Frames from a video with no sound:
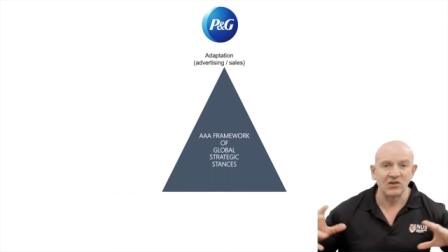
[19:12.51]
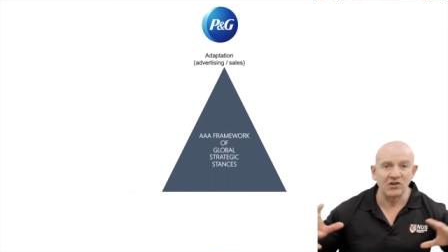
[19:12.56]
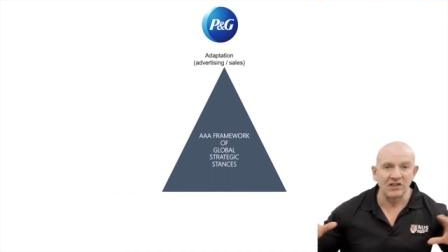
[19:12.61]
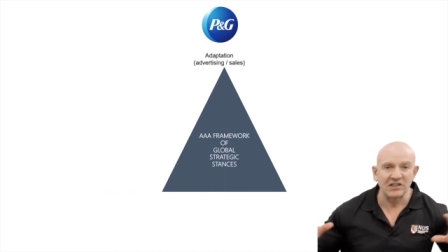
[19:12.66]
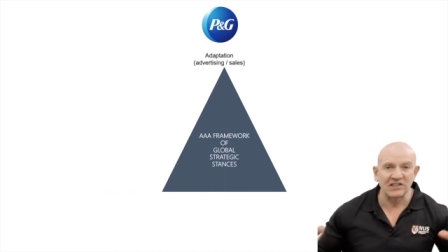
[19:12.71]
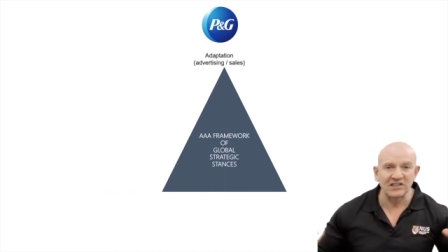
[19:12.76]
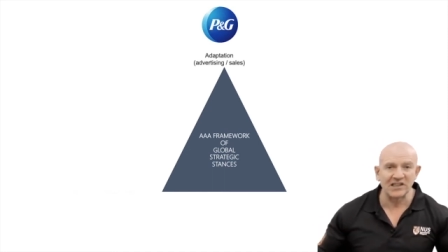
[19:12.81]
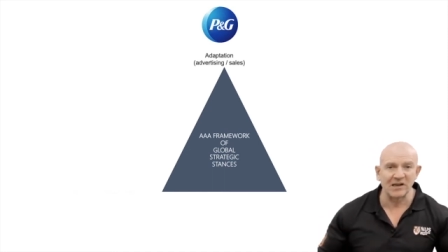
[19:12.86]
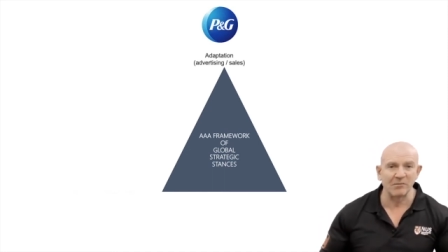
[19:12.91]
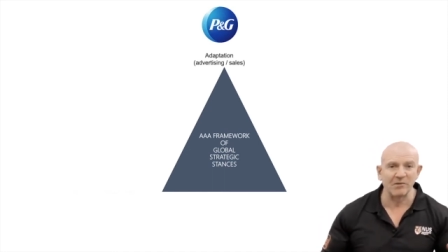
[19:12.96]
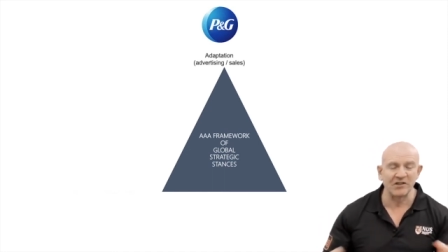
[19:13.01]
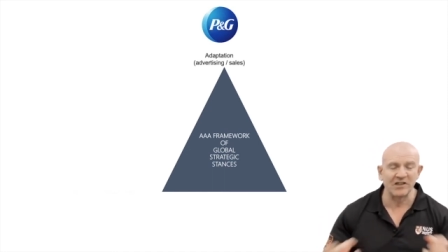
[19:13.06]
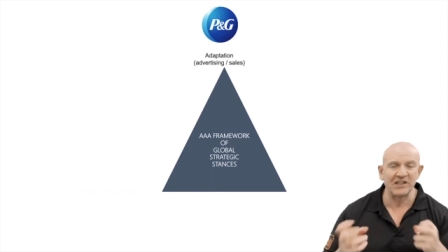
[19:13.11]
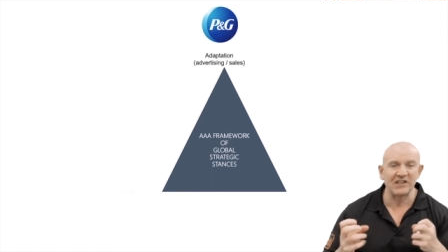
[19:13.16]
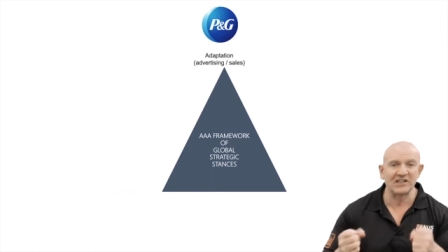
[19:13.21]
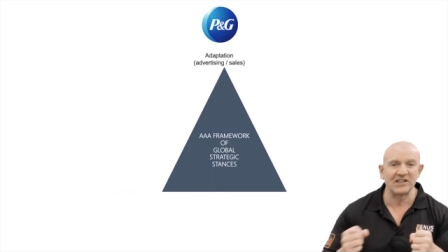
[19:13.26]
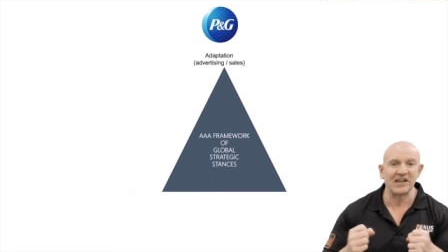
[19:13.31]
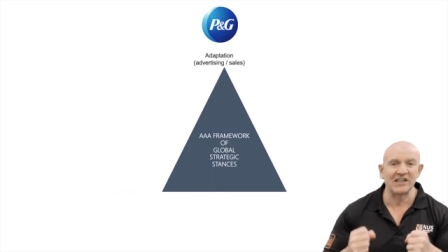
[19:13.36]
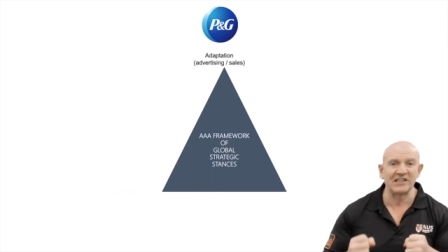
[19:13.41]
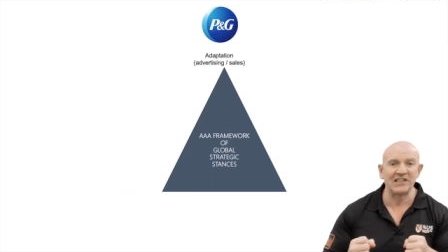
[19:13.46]
some of
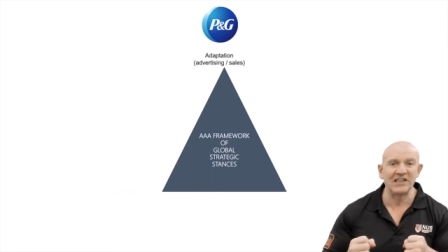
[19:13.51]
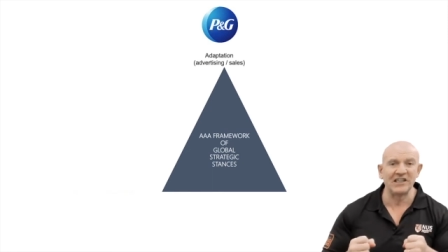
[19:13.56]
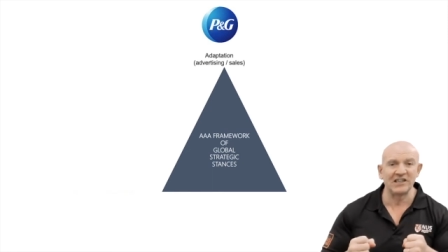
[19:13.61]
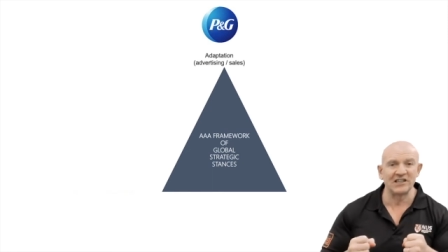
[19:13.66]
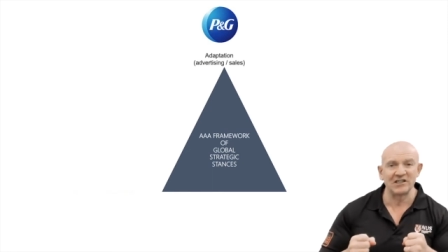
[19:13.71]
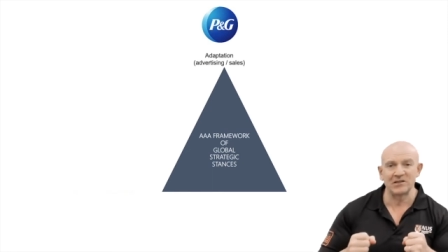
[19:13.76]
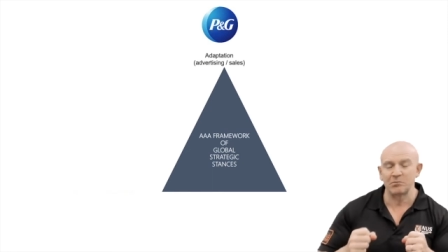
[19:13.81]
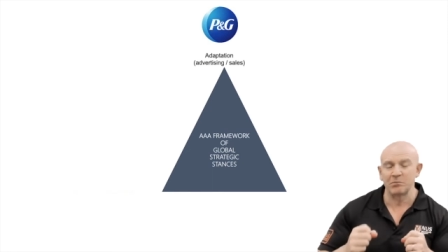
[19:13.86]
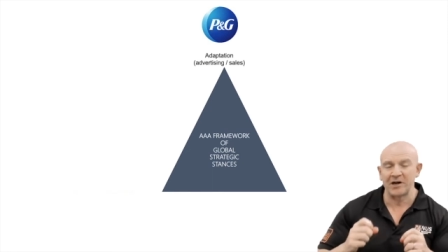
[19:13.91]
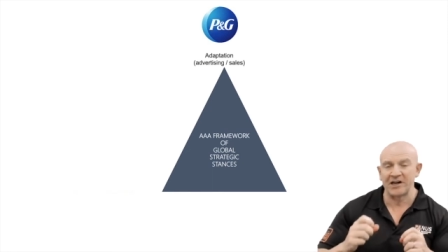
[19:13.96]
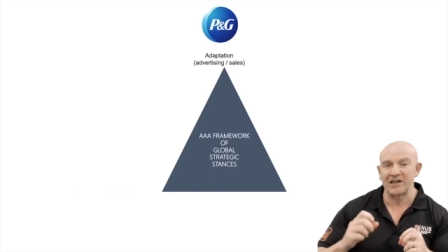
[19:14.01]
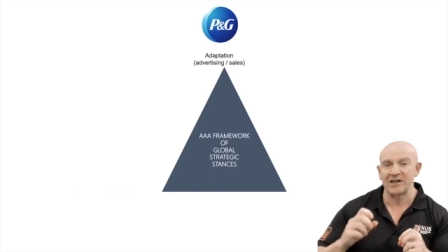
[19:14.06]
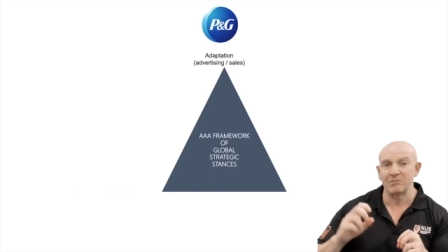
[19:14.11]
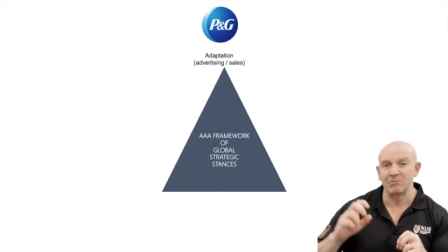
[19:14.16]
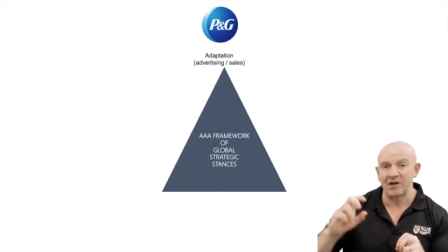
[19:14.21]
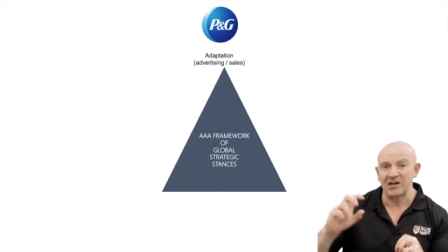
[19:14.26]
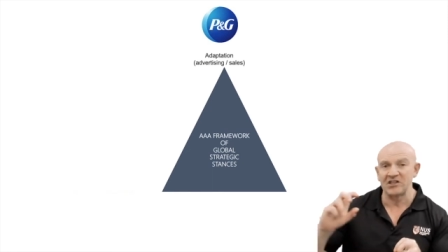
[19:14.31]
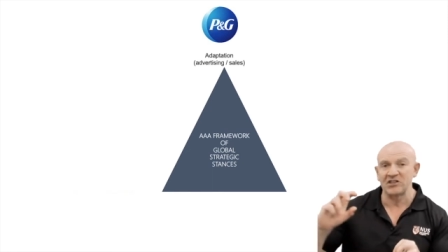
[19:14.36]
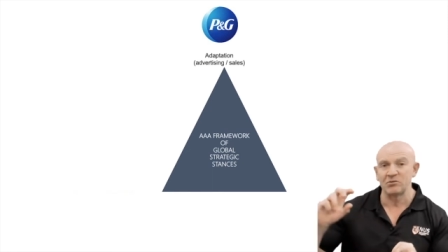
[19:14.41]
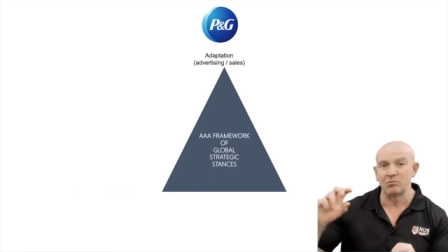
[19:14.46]
these ideas, but in
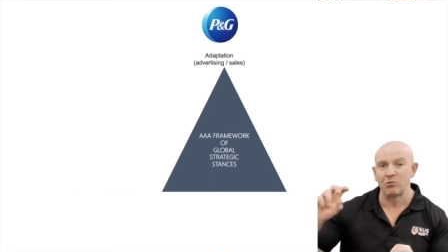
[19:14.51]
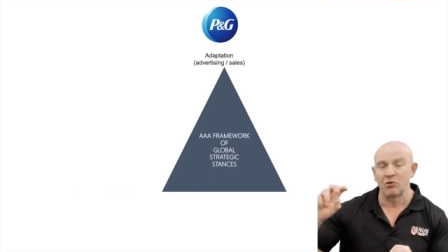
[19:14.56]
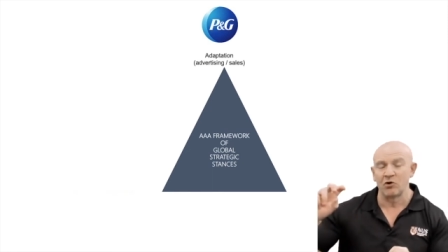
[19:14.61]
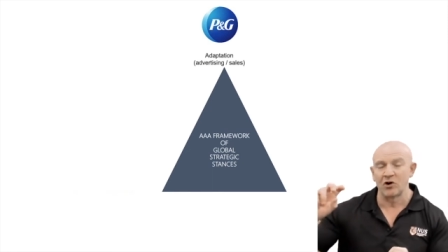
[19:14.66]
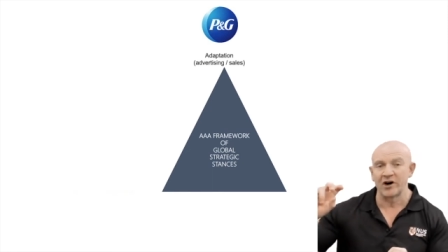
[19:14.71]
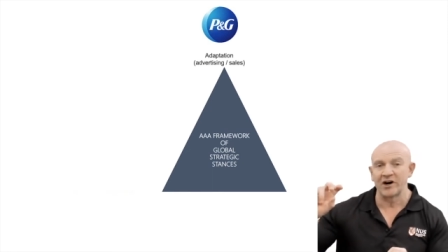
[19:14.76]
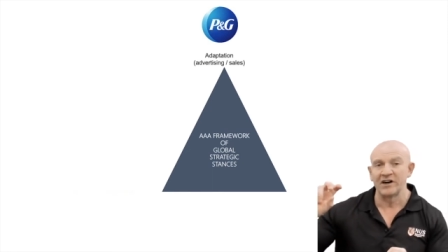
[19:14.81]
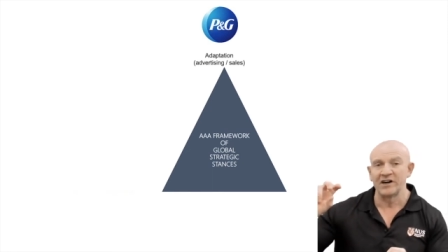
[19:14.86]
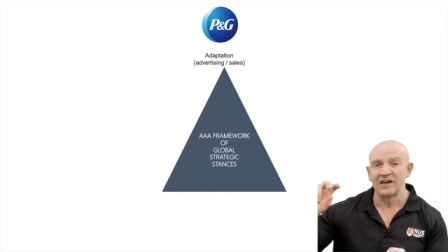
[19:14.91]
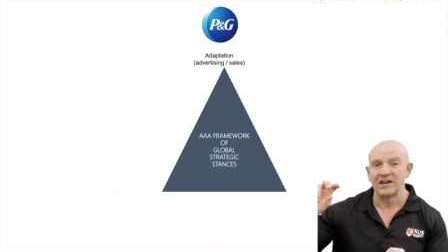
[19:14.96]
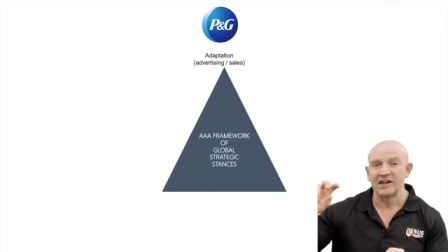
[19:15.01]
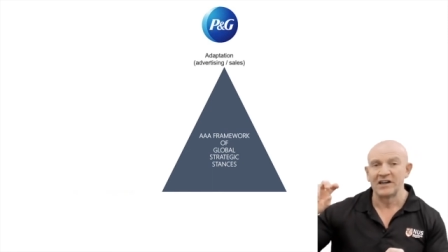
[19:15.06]
much more